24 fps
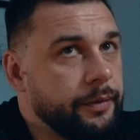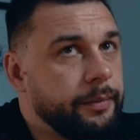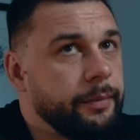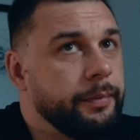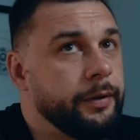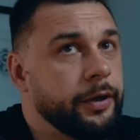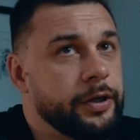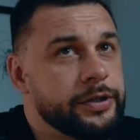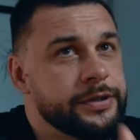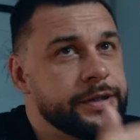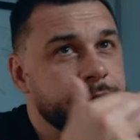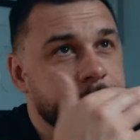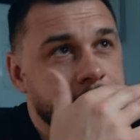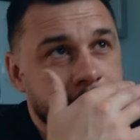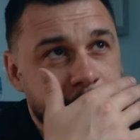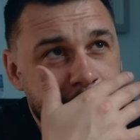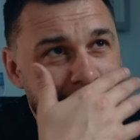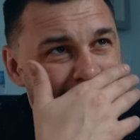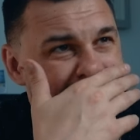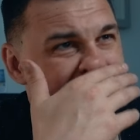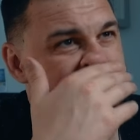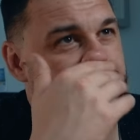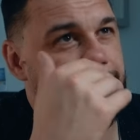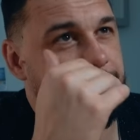yeah, because he,
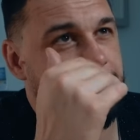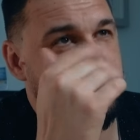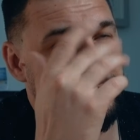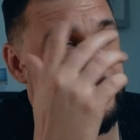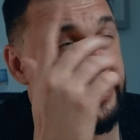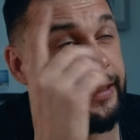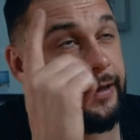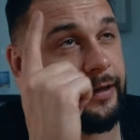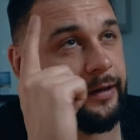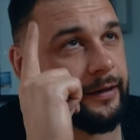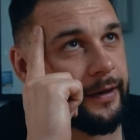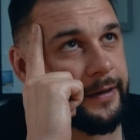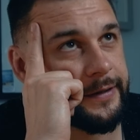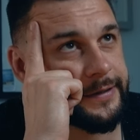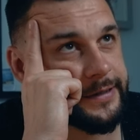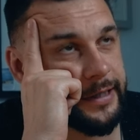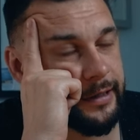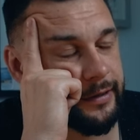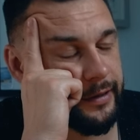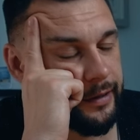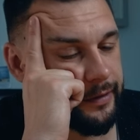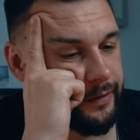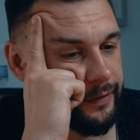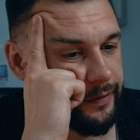he said Lee, Lee
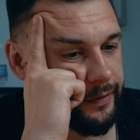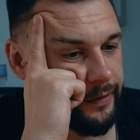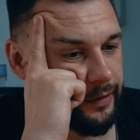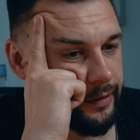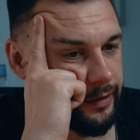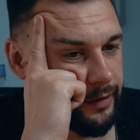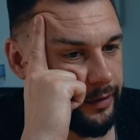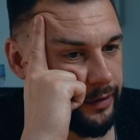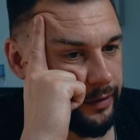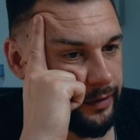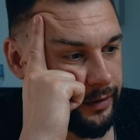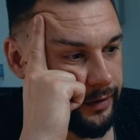said that the,